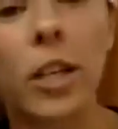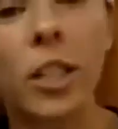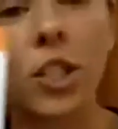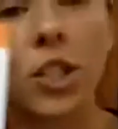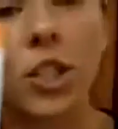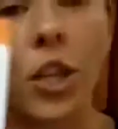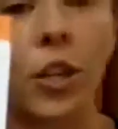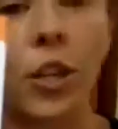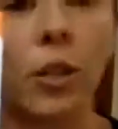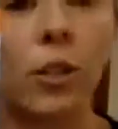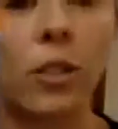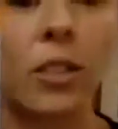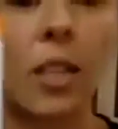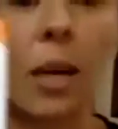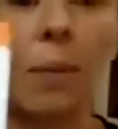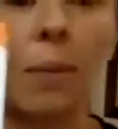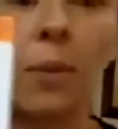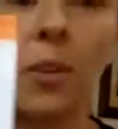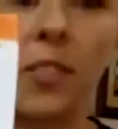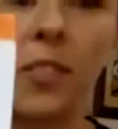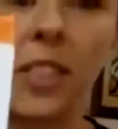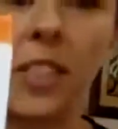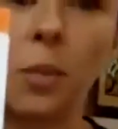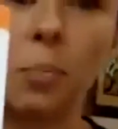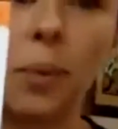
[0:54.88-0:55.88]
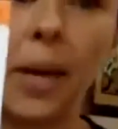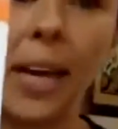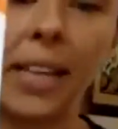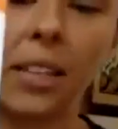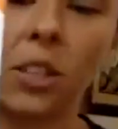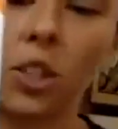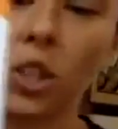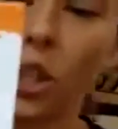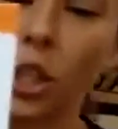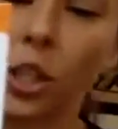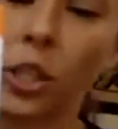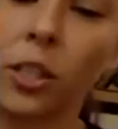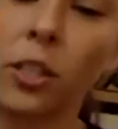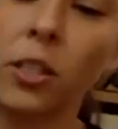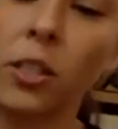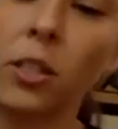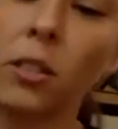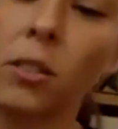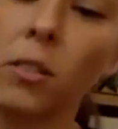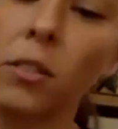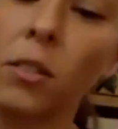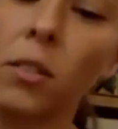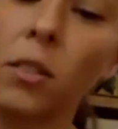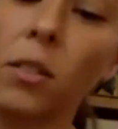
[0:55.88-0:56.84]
show you some of his pictures